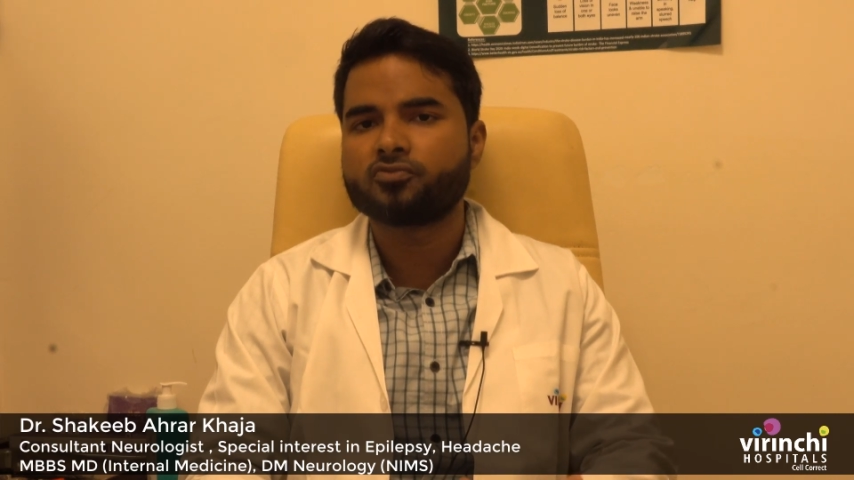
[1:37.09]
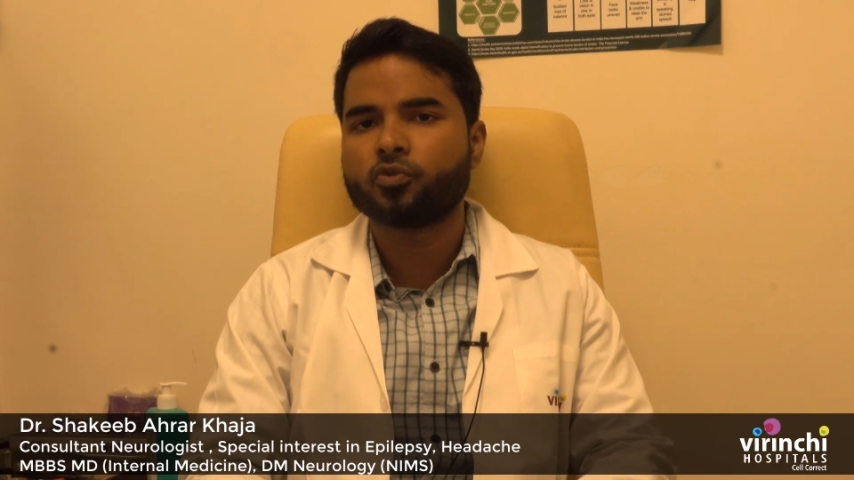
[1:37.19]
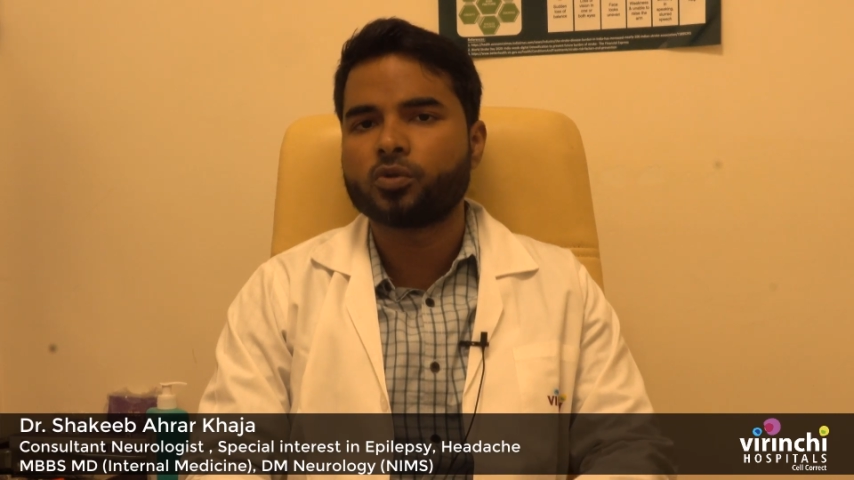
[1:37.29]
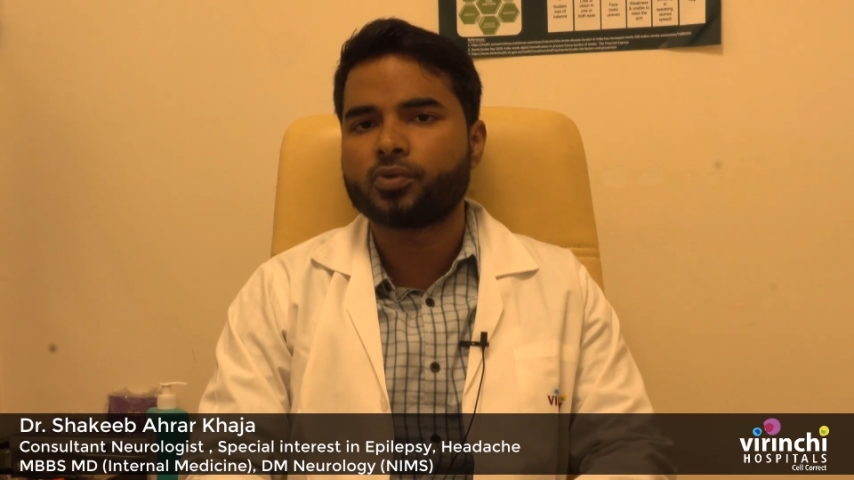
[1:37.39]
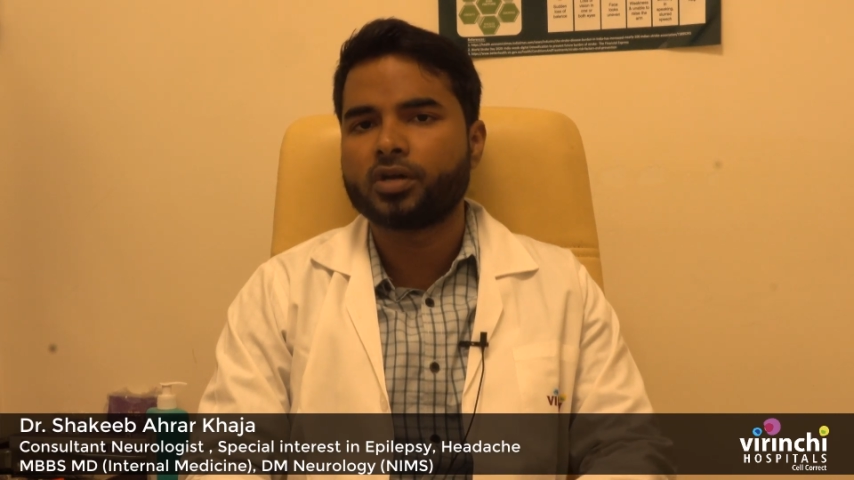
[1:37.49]

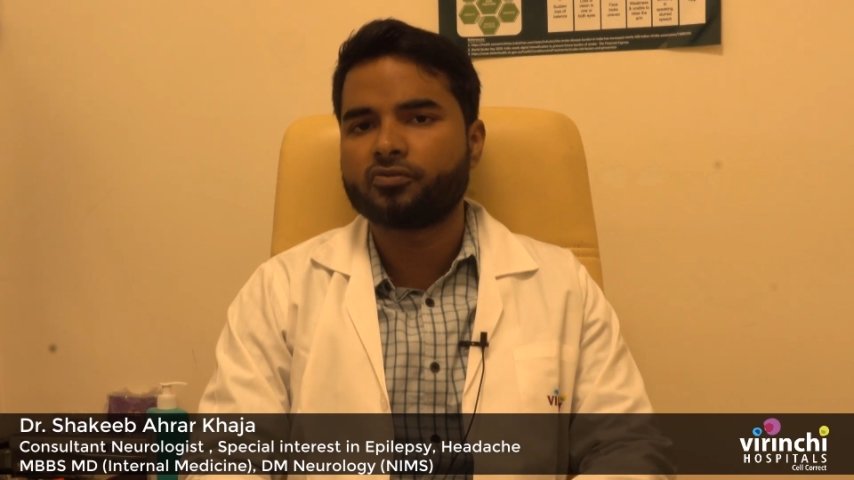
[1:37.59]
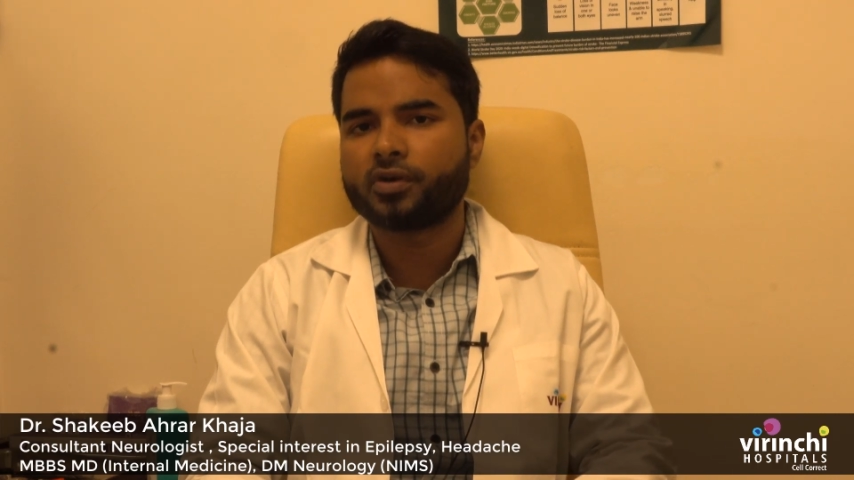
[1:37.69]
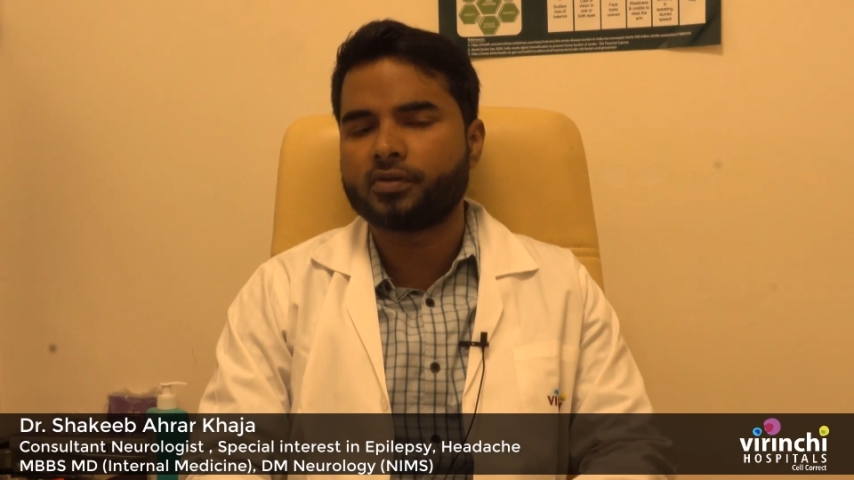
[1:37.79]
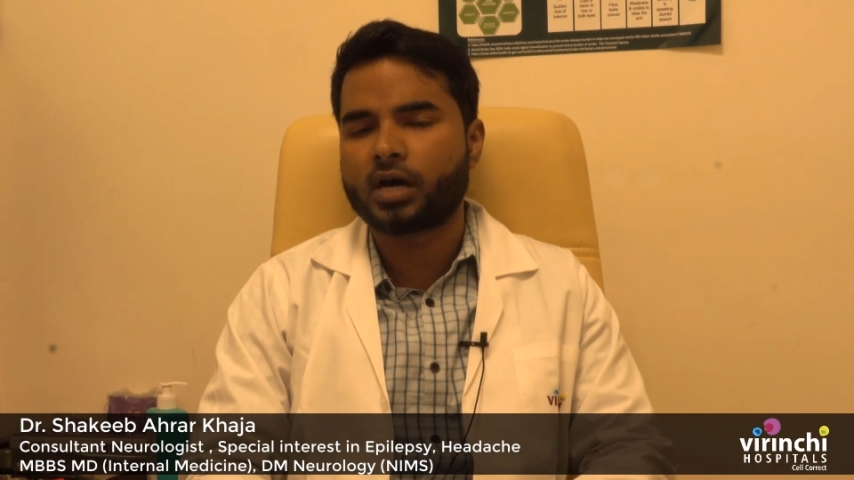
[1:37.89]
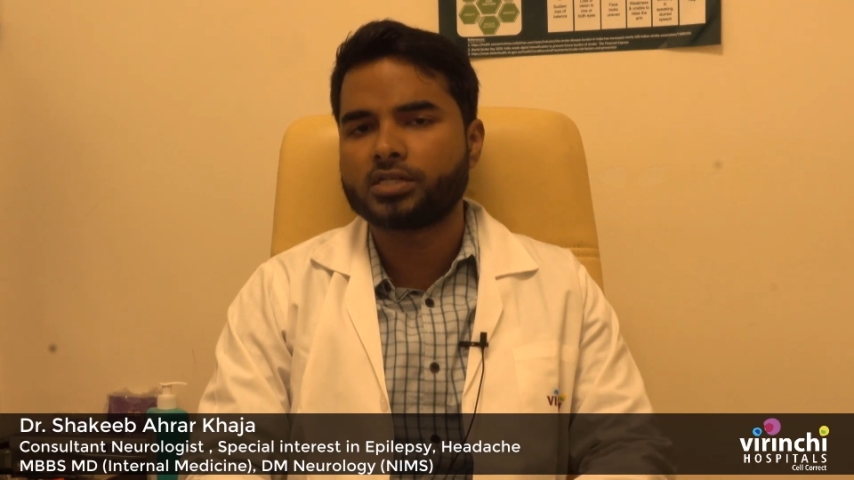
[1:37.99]

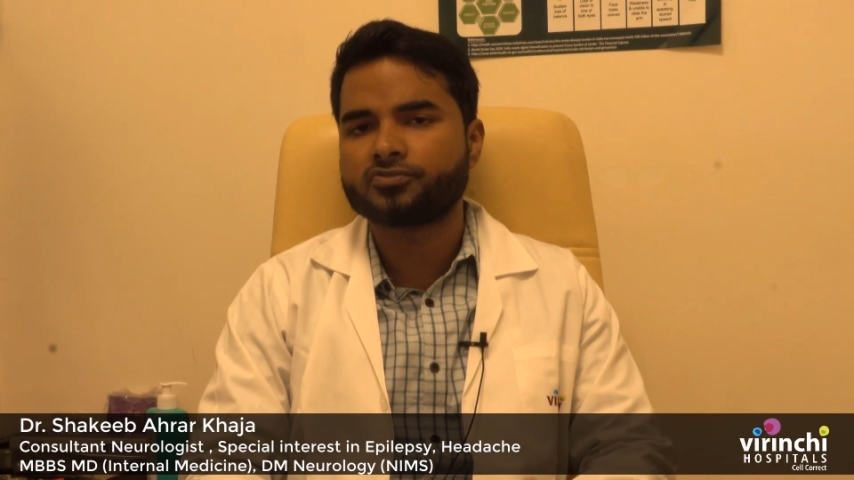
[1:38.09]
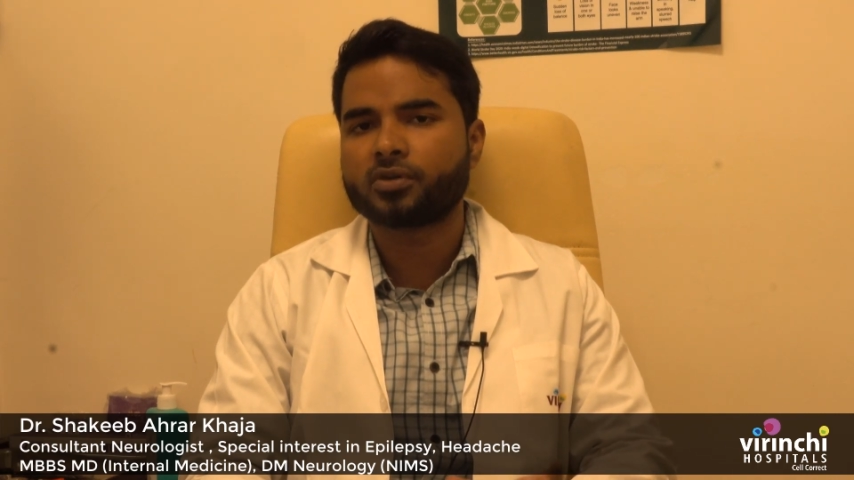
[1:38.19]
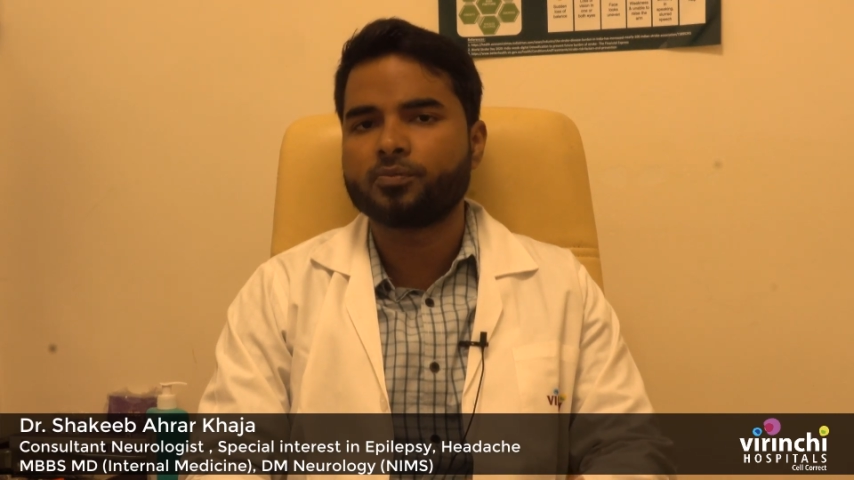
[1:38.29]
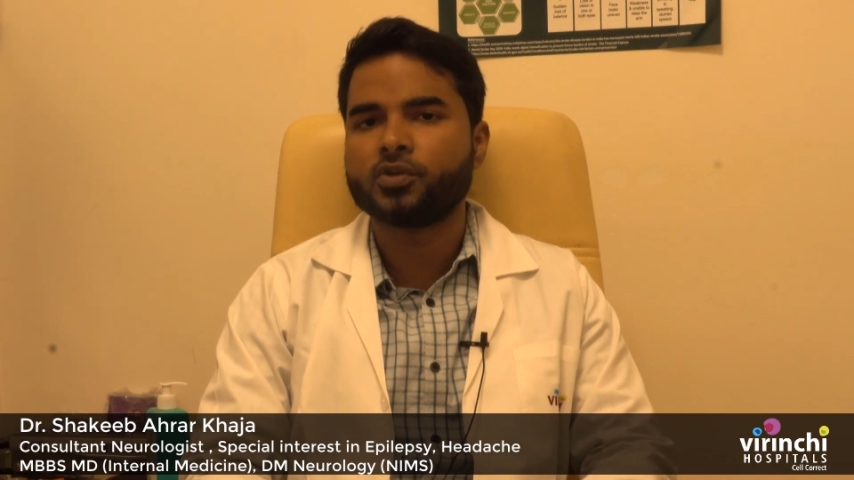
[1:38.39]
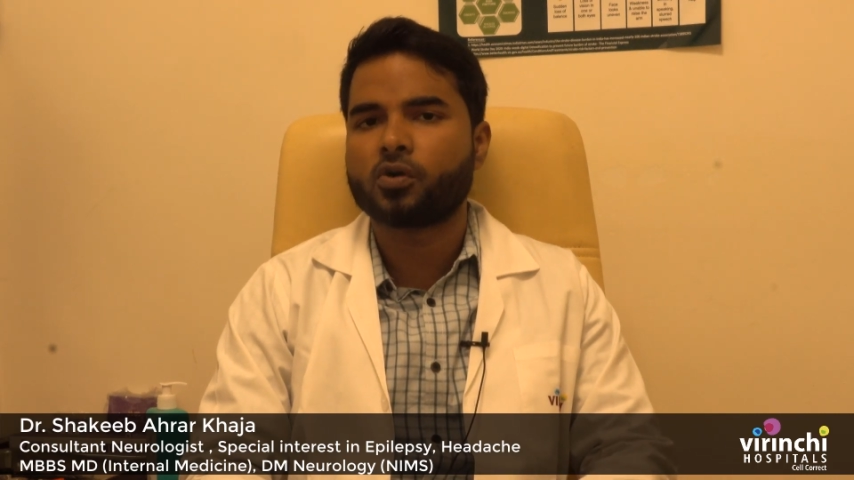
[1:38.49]
4.5 hours
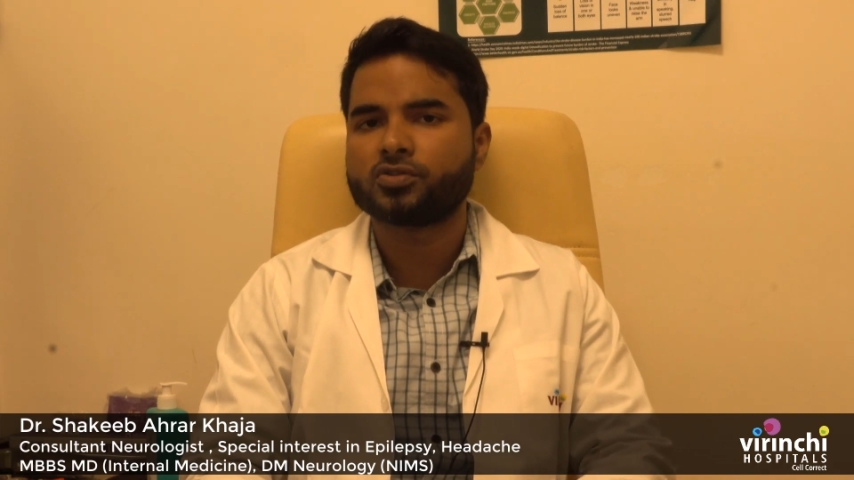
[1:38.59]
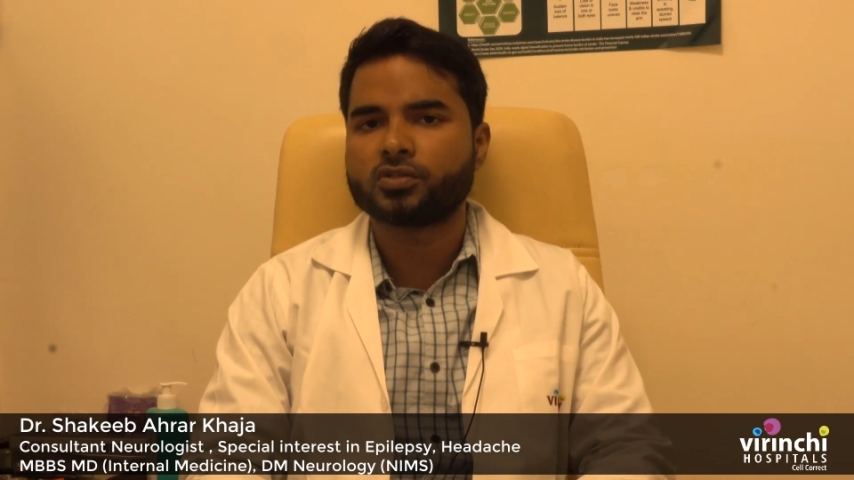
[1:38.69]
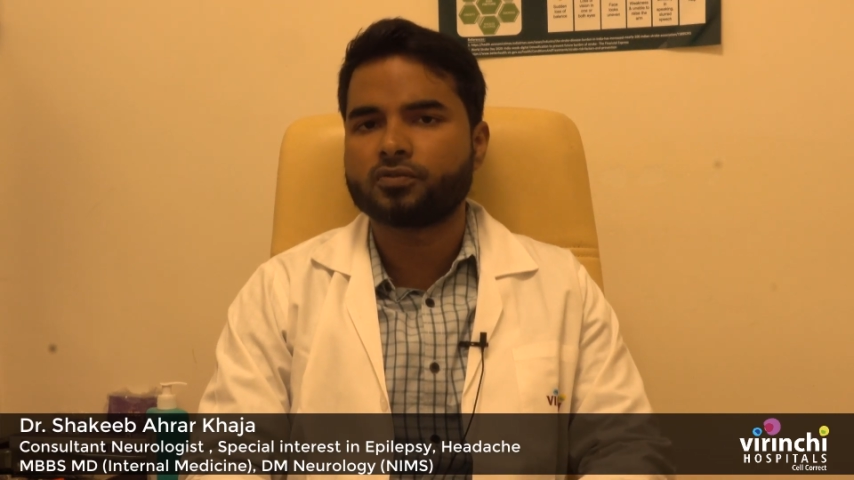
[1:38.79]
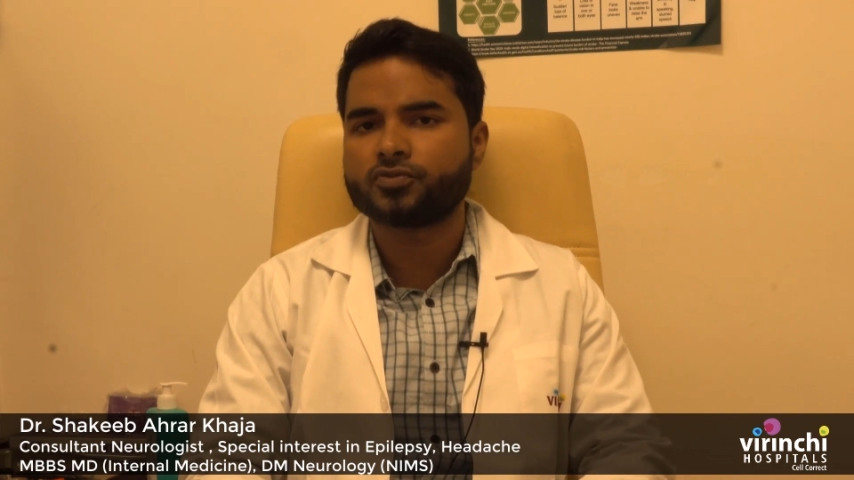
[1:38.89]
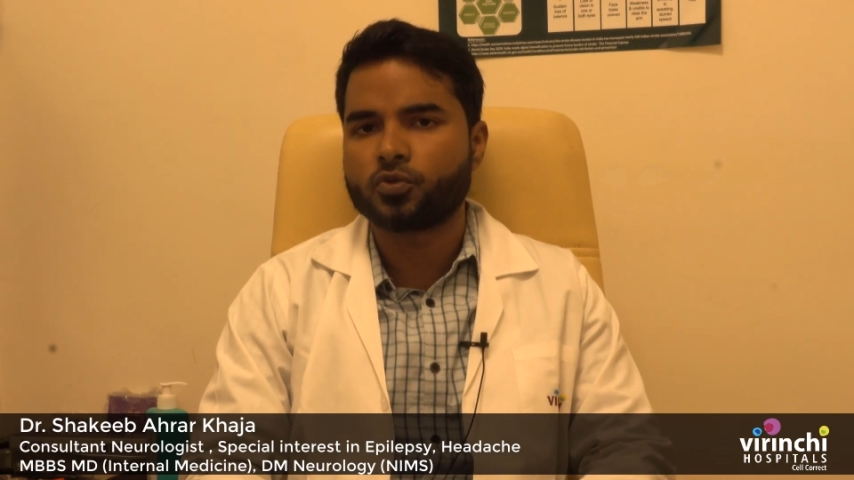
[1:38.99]
from the onset
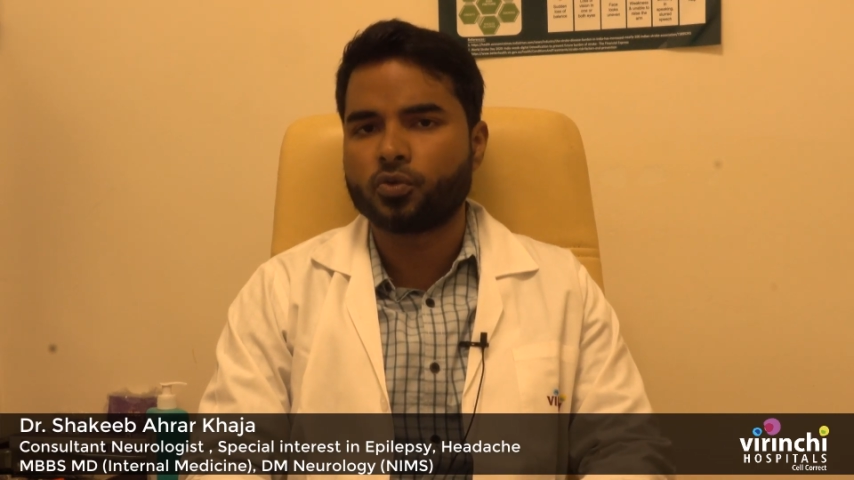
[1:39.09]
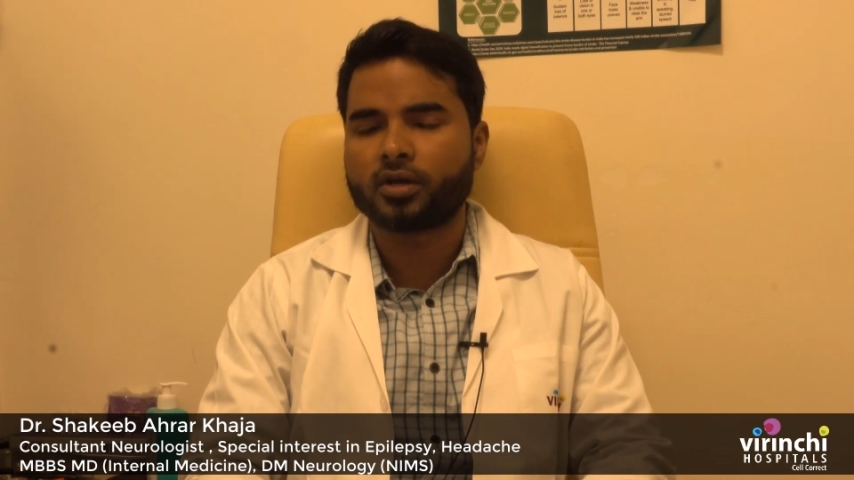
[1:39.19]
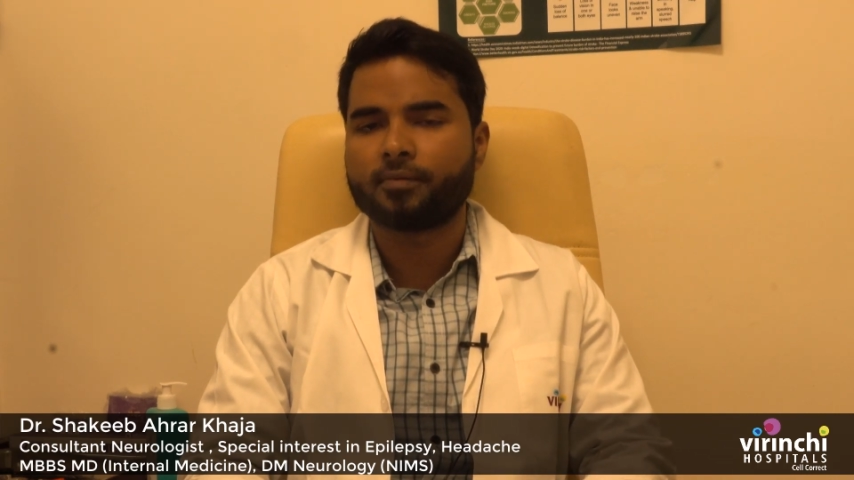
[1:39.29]
of stroke.